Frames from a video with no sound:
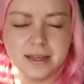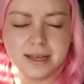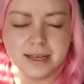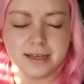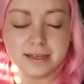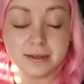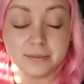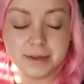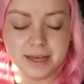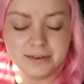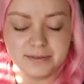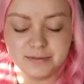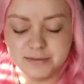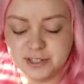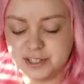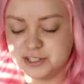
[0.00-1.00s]
Okay, I'm
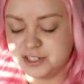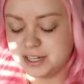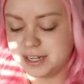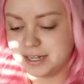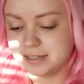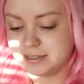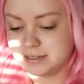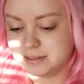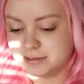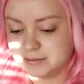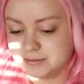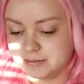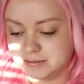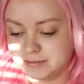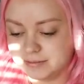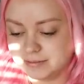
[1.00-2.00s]
back from Chit Chats.
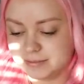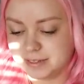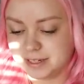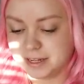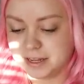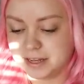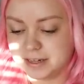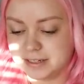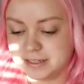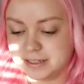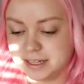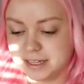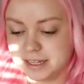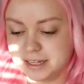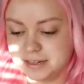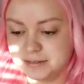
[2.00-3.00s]
Now I got to
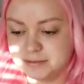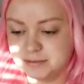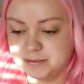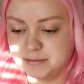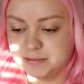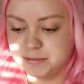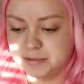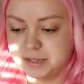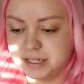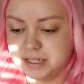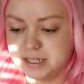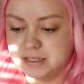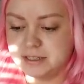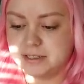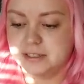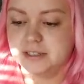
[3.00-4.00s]
sign
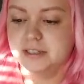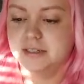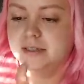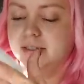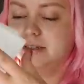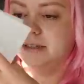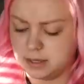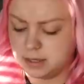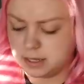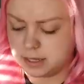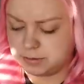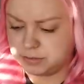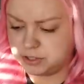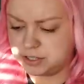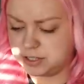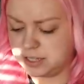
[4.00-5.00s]
prints.
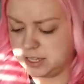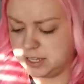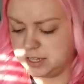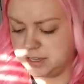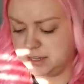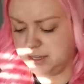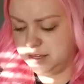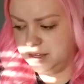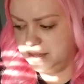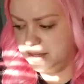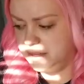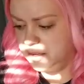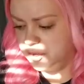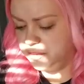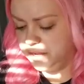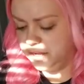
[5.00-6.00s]
I was just thinking
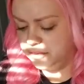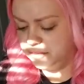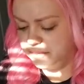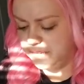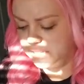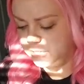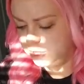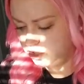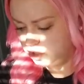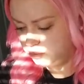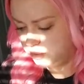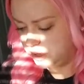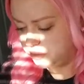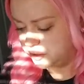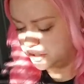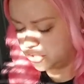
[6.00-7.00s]
about my tissue
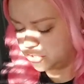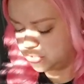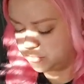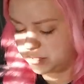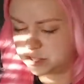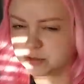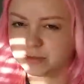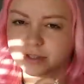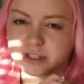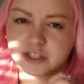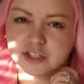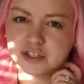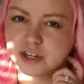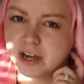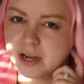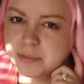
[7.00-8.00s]
paper situation with the
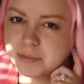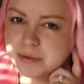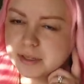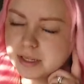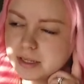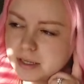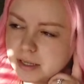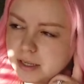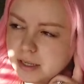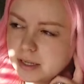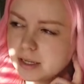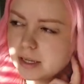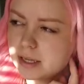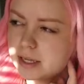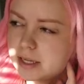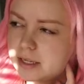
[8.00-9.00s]
shop.
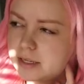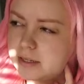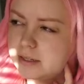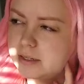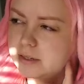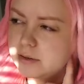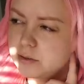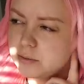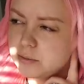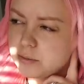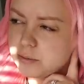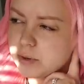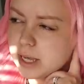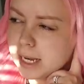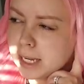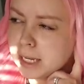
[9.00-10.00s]
And
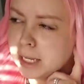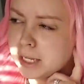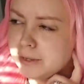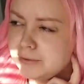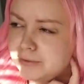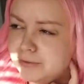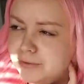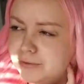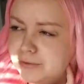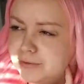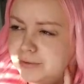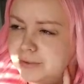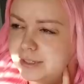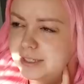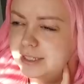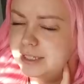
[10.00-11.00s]
what if
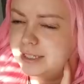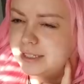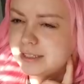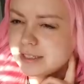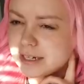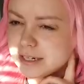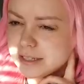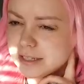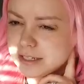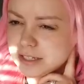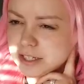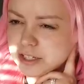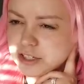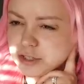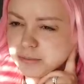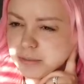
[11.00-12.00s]
instead of the
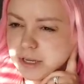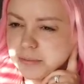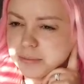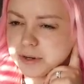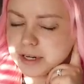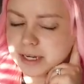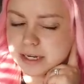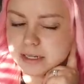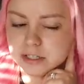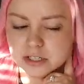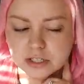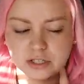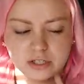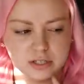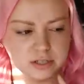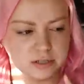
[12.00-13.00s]
tissue paper, I
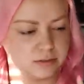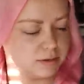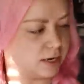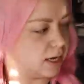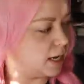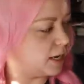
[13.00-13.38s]
just do